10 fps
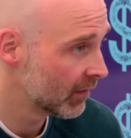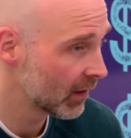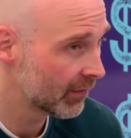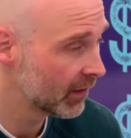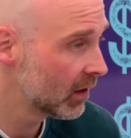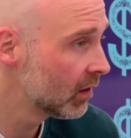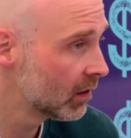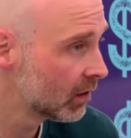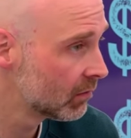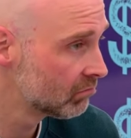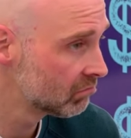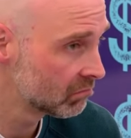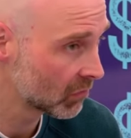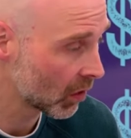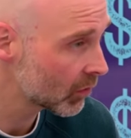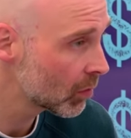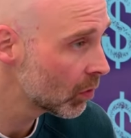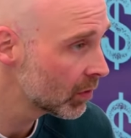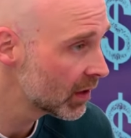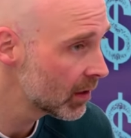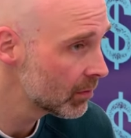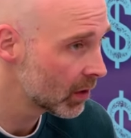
I feel comfortable with them,